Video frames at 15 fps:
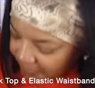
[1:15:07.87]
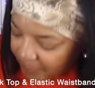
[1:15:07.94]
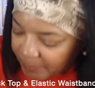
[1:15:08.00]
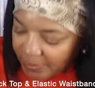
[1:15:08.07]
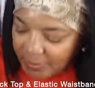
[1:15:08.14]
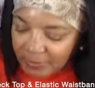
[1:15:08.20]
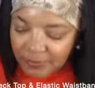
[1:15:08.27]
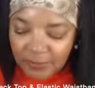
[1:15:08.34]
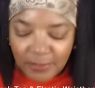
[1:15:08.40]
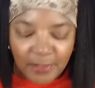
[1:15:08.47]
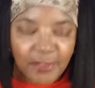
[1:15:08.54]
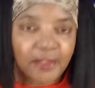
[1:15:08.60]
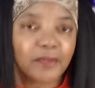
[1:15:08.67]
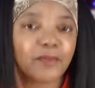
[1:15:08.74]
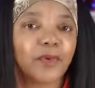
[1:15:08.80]
Me and
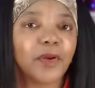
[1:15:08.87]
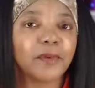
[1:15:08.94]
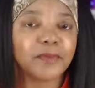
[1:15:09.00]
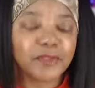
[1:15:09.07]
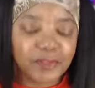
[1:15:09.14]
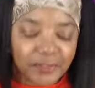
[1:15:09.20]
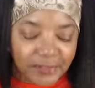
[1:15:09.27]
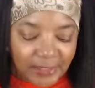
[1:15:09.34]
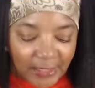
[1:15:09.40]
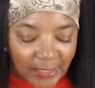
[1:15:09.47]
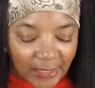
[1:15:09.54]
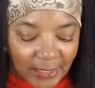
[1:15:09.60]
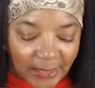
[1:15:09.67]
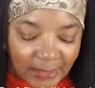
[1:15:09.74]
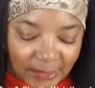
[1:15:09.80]
Janae, while we're just
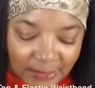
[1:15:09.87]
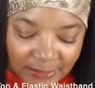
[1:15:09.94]
kicking it,